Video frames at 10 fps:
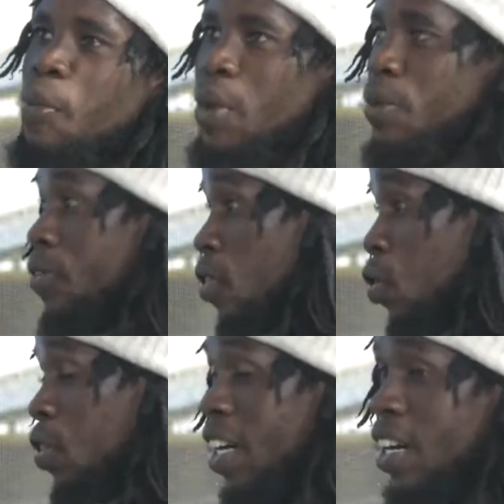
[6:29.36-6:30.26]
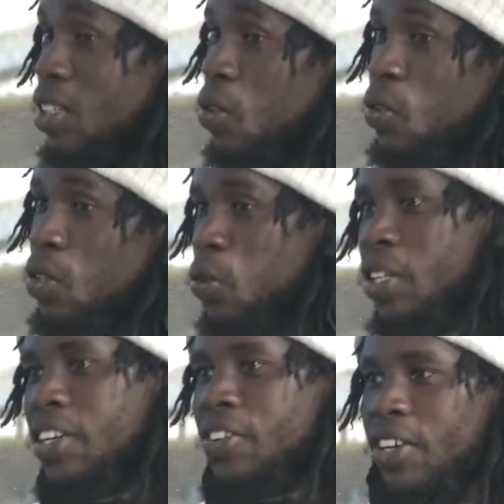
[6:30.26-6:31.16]
Maybe if you do that, you
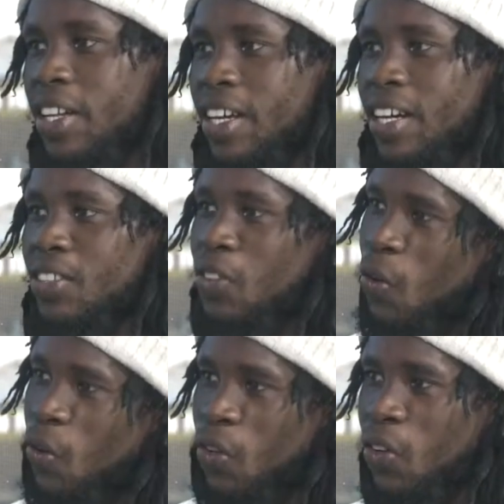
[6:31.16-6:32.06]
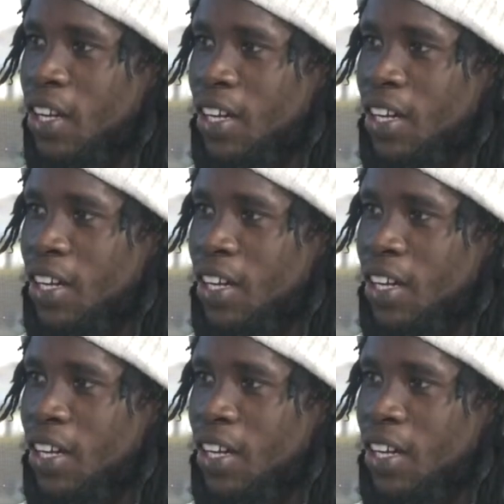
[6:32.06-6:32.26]
get red card or yellow card.